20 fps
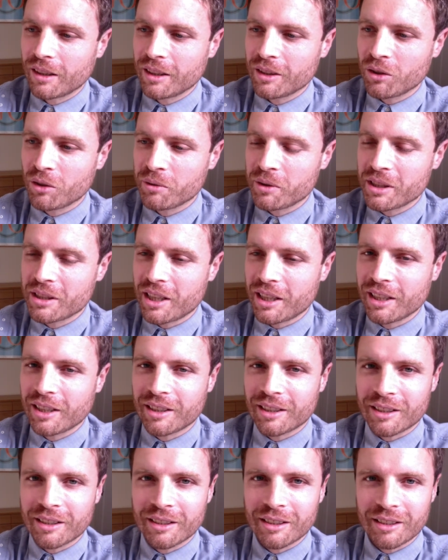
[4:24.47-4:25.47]
obviously
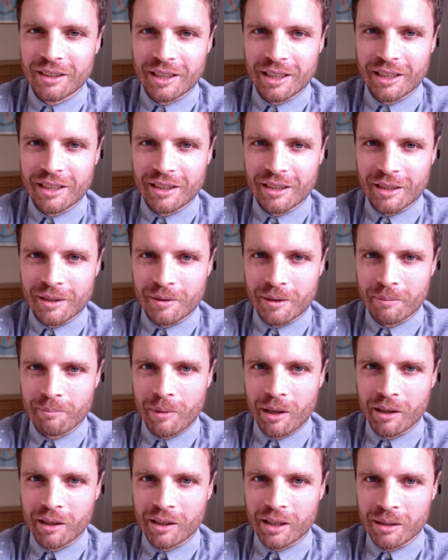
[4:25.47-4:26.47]
taken the
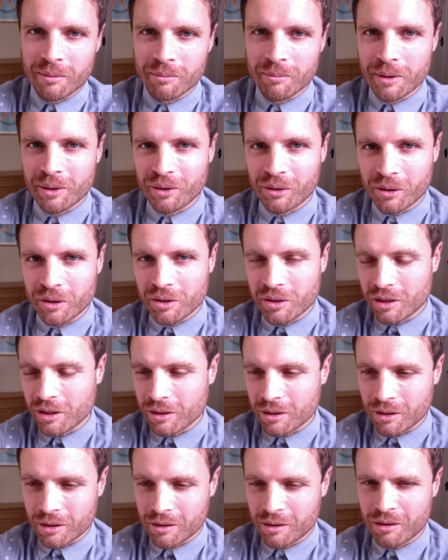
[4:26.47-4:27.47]
monkey mythology
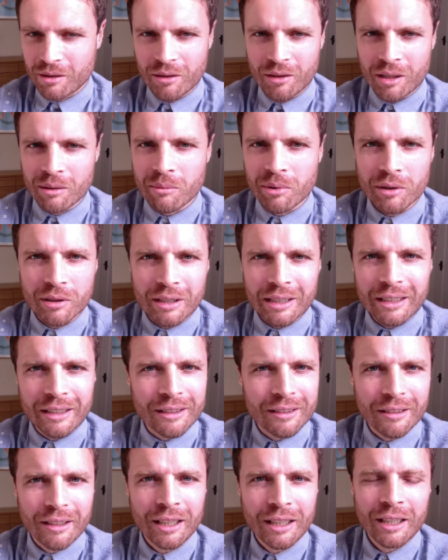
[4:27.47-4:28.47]
as its starting point,
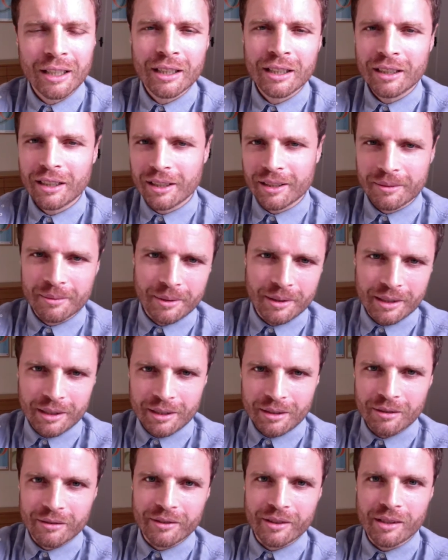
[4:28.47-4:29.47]
and it's one of
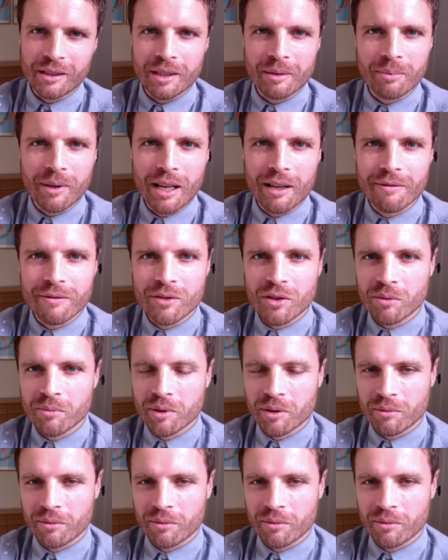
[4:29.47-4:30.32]
these sort of early platformers